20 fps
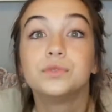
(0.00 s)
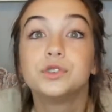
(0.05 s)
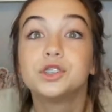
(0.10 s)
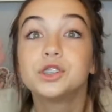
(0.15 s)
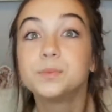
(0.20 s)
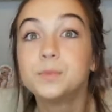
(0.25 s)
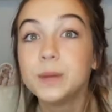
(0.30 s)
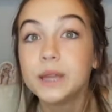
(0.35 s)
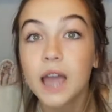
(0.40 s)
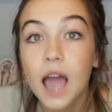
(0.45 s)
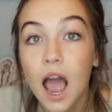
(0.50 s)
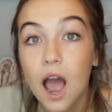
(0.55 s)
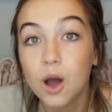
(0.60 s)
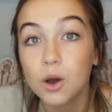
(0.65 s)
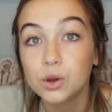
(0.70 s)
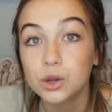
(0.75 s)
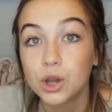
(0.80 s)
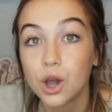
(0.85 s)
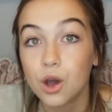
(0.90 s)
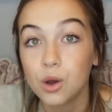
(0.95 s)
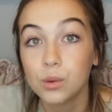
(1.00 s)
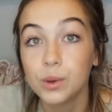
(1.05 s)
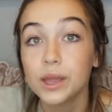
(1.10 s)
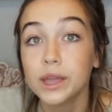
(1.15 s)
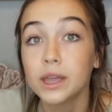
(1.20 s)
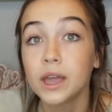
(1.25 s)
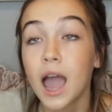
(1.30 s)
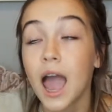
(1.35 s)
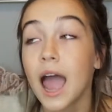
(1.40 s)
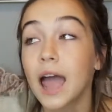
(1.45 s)
Just be
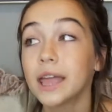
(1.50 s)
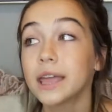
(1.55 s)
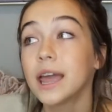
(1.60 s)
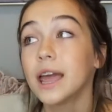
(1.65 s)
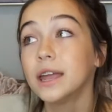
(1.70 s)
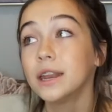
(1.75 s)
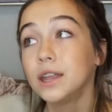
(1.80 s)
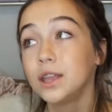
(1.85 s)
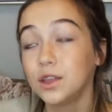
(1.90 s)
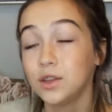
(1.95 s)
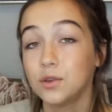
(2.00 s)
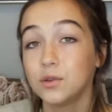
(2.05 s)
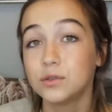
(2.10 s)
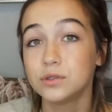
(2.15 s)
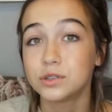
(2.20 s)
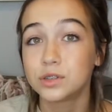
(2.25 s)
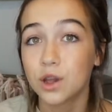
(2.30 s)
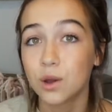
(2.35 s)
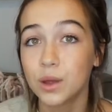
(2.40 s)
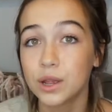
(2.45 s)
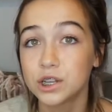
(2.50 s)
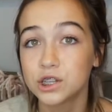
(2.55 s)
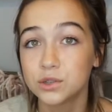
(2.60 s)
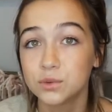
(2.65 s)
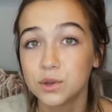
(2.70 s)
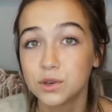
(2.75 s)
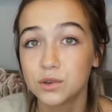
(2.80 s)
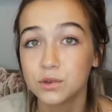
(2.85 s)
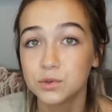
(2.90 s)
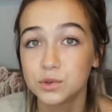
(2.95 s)
outgoing. I kind of used going
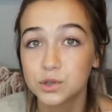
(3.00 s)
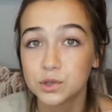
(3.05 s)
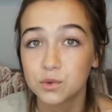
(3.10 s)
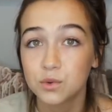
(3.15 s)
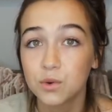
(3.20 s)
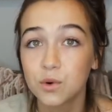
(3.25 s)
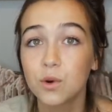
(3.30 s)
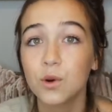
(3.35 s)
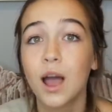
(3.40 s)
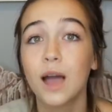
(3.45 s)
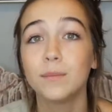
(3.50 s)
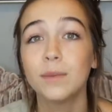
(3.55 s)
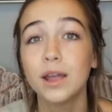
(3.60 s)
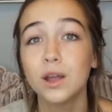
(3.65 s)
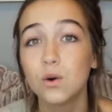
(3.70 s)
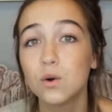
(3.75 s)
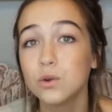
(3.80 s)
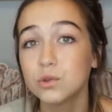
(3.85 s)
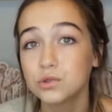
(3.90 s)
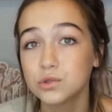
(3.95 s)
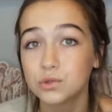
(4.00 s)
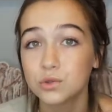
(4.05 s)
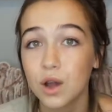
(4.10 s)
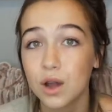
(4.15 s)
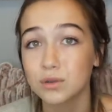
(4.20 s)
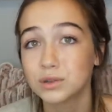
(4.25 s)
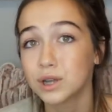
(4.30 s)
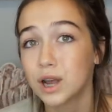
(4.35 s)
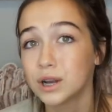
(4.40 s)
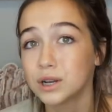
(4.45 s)
to a new school. At my old school,
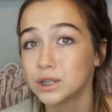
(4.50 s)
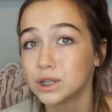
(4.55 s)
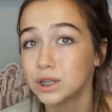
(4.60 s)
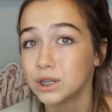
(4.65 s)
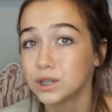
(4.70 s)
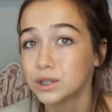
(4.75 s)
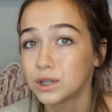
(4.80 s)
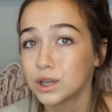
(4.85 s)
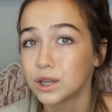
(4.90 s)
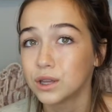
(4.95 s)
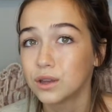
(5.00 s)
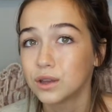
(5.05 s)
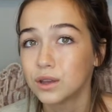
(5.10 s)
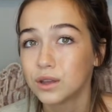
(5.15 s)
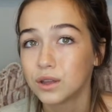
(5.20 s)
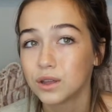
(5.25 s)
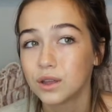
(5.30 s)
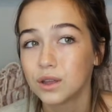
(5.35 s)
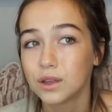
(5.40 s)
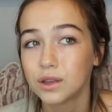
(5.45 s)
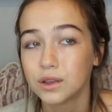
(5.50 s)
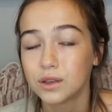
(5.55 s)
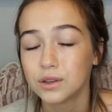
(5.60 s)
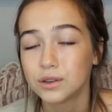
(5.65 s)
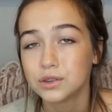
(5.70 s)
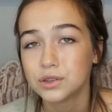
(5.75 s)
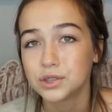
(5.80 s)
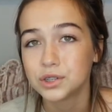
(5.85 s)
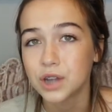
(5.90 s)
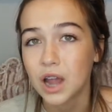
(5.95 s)
I was kind of seen as, like,
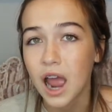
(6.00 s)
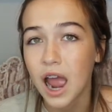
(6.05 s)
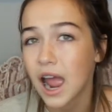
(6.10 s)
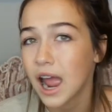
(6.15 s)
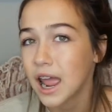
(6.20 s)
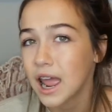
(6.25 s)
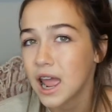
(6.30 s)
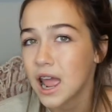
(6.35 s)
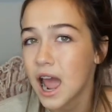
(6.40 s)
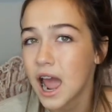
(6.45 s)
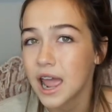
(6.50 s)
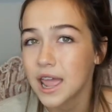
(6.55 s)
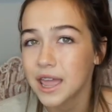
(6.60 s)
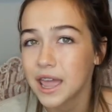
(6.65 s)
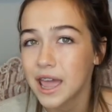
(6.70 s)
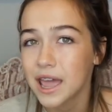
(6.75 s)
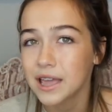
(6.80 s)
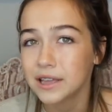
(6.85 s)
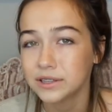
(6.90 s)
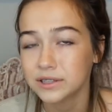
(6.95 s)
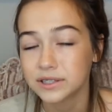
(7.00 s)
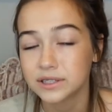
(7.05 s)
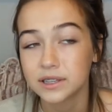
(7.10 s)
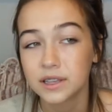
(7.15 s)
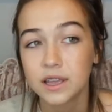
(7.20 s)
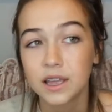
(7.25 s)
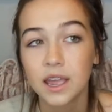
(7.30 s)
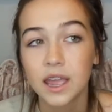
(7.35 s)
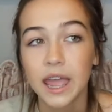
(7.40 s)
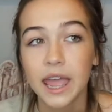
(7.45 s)
shy, I guess.
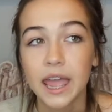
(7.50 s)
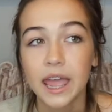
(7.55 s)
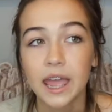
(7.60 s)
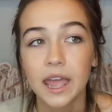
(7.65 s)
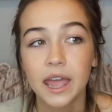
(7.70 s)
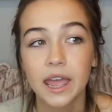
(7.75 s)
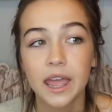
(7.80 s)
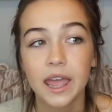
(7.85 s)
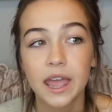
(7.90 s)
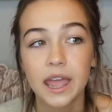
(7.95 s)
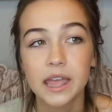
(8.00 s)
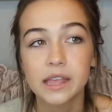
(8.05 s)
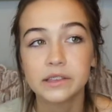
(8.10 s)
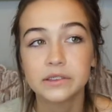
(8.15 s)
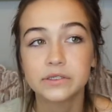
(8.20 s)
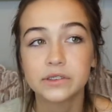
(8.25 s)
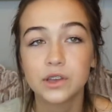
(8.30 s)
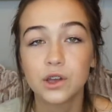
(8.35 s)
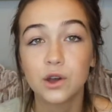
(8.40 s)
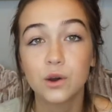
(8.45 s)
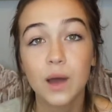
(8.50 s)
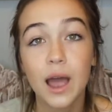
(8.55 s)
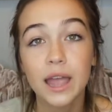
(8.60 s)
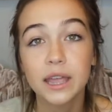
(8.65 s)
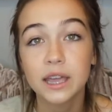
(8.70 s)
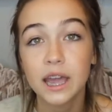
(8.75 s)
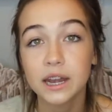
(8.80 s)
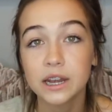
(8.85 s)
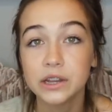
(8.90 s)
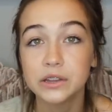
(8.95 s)
And so
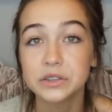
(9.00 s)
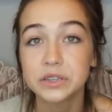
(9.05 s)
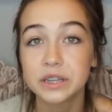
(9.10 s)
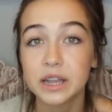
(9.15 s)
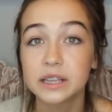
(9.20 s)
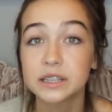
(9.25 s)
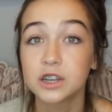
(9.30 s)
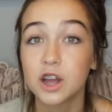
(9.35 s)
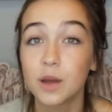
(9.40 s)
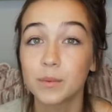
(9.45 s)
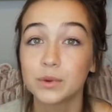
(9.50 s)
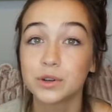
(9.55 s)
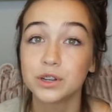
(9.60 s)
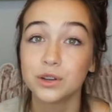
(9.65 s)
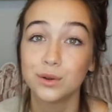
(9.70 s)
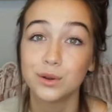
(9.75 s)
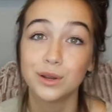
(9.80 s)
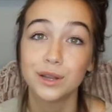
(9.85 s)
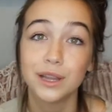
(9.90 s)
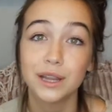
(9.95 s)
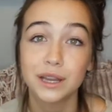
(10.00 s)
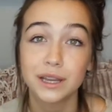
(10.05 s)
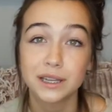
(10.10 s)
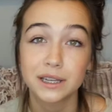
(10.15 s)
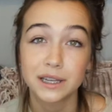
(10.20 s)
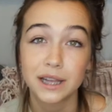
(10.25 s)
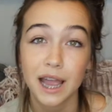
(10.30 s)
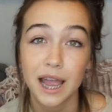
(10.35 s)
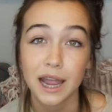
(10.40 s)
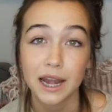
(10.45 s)
I kind of used it as an opportunity
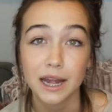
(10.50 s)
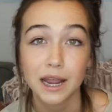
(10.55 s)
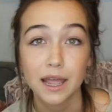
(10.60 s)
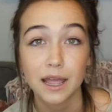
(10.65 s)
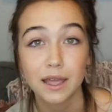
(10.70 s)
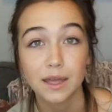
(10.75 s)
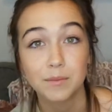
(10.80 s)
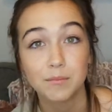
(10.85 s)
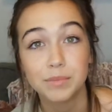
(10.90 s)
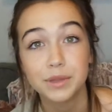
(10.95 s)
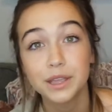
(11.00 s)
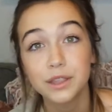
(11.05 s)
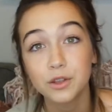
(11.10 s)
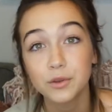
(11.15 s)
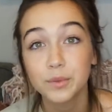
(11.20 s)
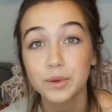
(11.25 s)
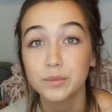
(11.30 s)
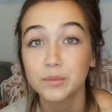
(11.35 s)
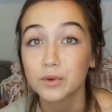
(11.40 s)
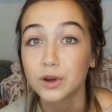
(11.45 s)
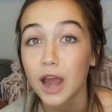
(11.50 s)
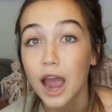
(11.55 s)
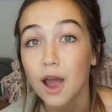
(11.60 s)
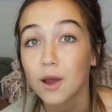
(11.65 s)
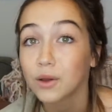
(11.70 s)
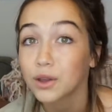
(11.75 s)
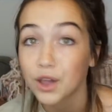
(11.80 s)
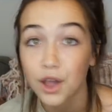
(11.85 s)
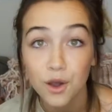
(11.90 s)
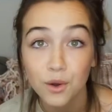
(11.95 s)
to kind of be a little bit more
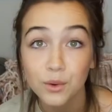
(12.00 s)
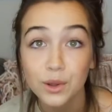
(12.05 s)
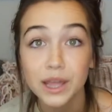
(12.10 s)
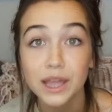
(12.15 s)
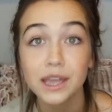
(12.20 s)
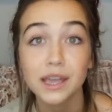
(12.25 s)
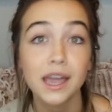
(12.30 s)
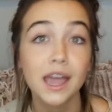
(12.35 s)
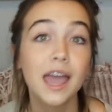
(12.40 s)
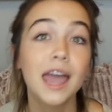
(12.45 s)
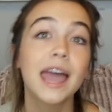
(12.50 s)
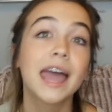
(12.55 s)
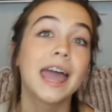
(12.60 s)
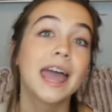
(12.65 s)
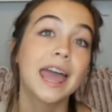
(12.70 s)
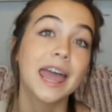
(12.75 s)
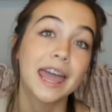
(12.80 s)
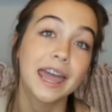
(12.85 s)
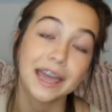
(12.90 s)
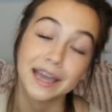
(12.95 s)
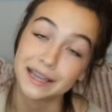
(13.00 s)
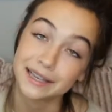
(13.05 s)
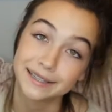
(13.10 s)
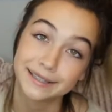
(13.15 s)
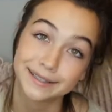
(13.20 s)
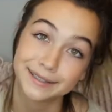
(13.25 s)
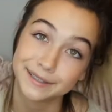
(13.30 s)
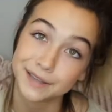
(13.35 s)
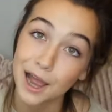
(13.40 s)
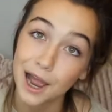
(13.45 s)
outgoing
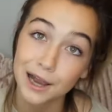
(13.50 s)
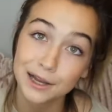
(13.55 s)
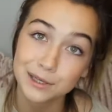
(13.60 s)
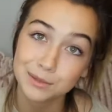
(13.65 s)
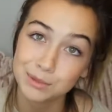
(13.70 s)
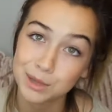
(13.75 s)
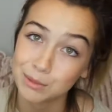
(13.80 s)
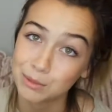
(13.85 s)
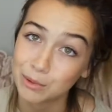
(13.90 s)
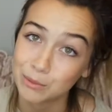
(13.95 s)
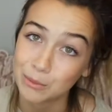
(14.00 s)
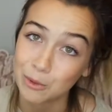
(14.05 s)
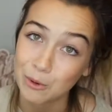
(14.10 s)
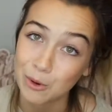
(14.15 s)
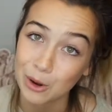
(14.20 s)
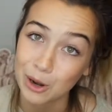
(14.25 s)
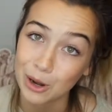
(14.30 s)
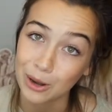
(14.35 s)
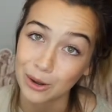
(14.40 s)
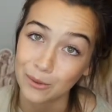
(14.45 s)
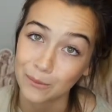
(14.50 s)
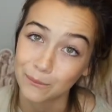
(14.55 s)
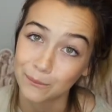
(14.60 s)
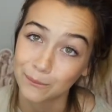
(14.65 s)
and talk to people more.